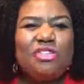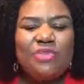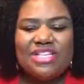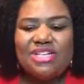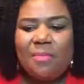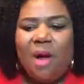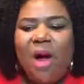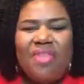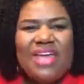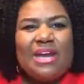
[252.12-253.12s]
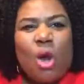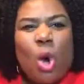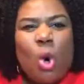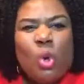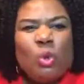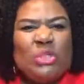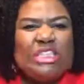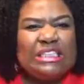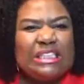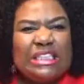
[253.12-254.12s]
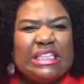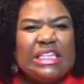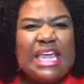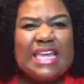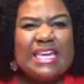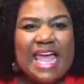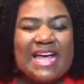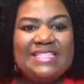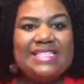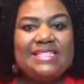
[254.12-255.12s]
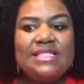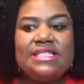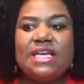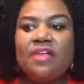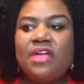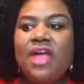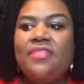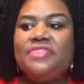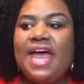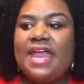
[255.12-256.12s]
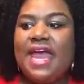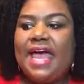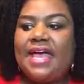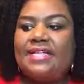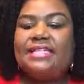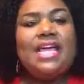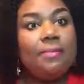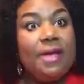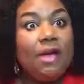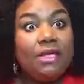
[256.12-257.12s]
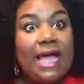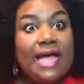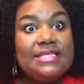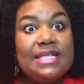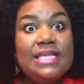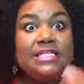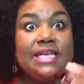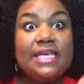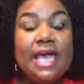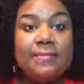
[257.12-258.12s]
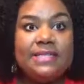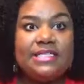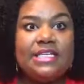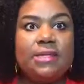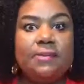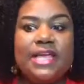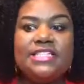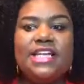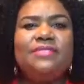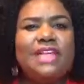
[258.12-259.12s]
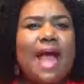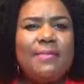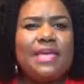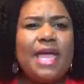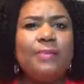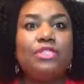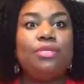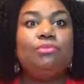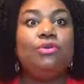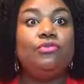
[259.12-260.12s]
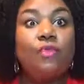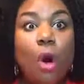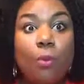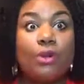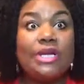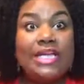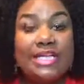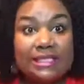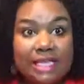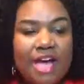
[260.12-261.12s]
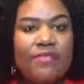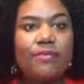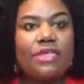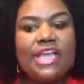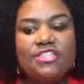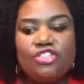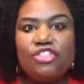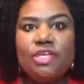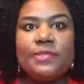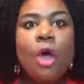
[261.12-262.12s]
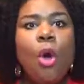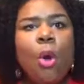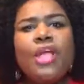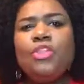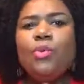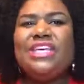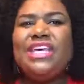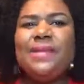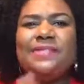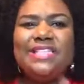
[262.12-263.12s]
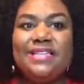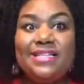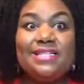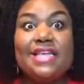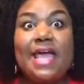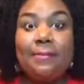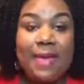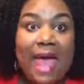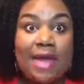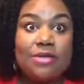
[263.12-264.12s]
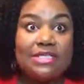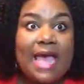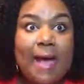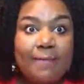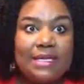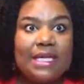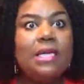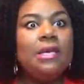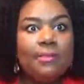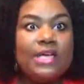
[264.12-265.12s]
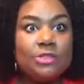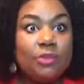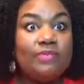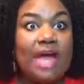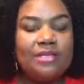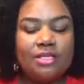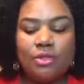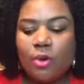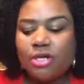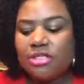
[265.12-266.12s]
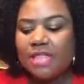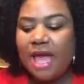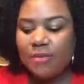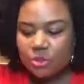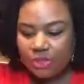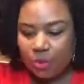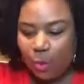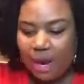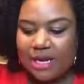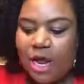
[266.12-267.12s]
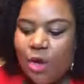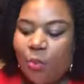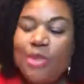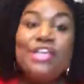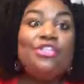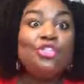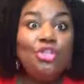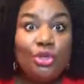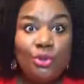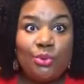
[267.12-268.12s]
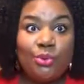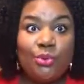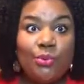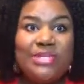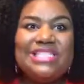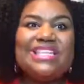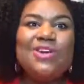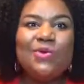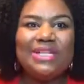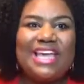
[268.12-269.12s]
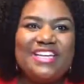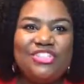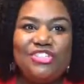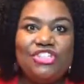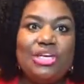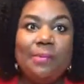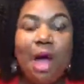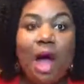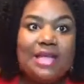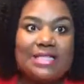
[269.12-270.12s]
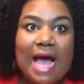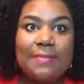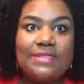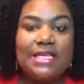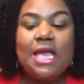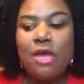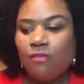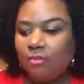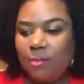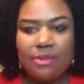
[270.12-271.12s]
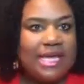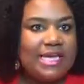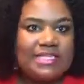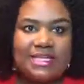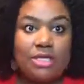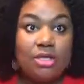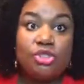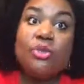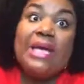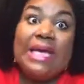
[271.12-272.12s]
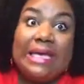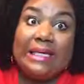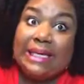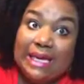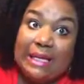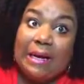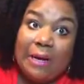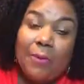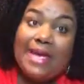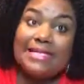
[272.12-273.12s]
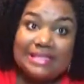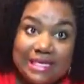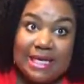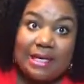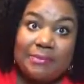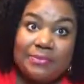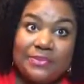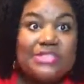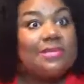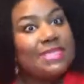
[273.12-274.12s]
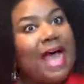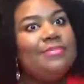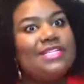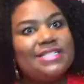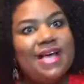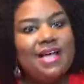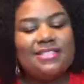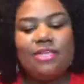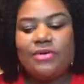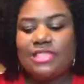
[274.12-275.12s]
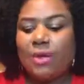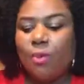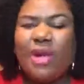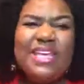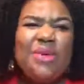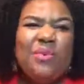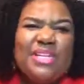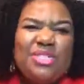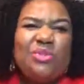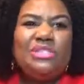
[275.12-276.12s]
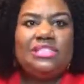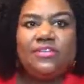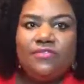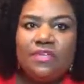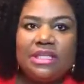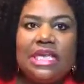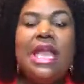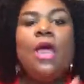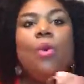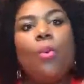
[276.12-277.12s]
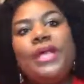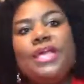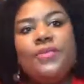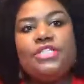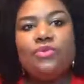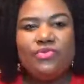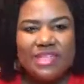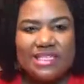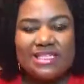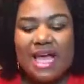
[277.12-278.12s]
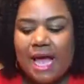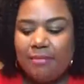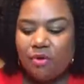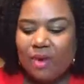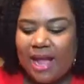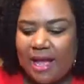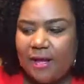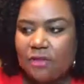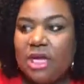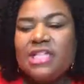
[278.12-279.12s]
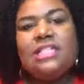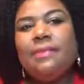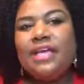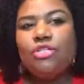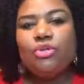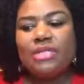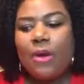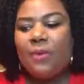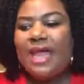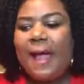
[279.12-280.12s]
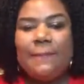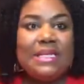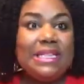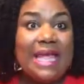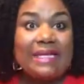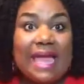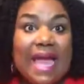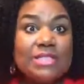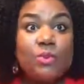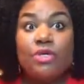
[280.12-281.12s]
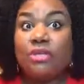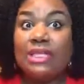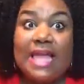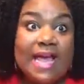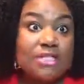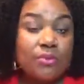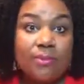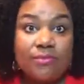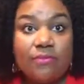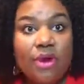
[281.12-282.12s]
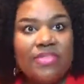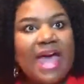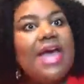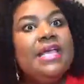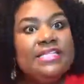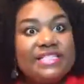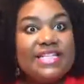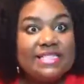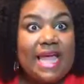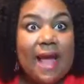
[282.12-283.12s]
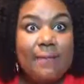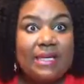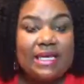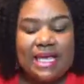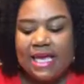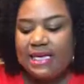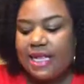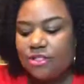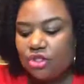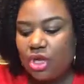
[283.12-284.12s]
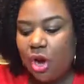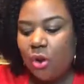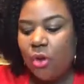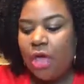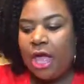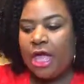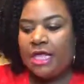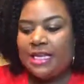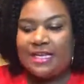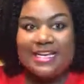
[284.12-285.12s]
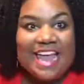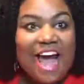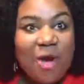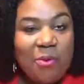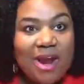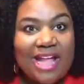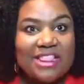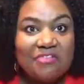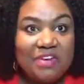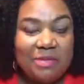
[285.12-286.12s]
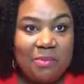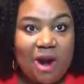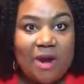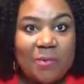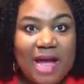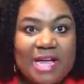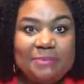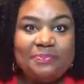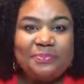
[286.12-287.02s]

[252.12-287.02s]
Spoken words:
dredging up all that old gook and that nasty stuff that has kind of paralyzed us and kept us in a place of not being able to move forward in love and relationships, or either we keep seeing the same patterns happening because we've not done the work. So that was week 1. Week 2, we did the relationship autopsy. Remember, ladies, I told you it ain't always them. Sometimes it's us. So it's like, what can we do differently? What can we do this time around to make sure that what happened in that last one or the last 3 before that doesn't happen again? And so now we're at the fun part, right?